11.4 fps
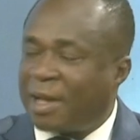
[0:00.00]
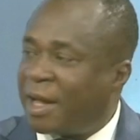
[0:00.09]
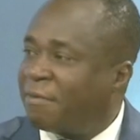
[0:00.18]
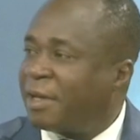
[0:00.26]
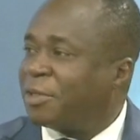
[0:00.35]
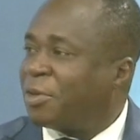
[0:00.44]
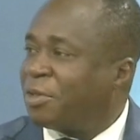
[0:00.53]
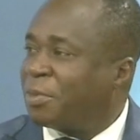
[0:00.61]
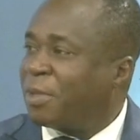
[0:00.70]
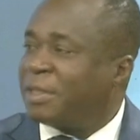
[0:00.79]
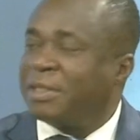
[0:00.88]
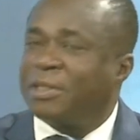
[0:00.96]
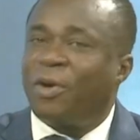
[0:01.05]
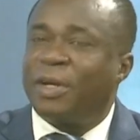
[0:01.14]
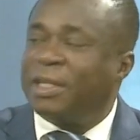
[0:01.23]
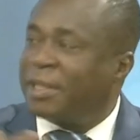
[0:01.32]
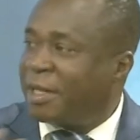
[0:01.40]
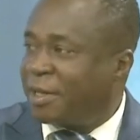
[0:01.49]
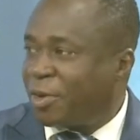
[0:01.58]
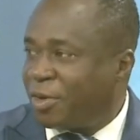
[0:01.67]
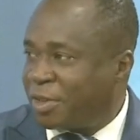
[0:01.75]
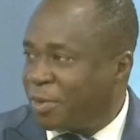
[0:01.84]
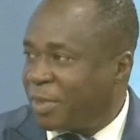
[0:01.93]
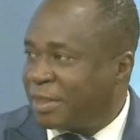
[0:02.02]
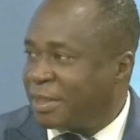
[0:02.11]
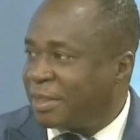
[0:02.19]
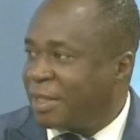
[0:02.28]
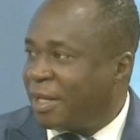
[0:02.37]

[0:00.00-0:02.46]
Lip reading: adverse consequences, unintended consequences.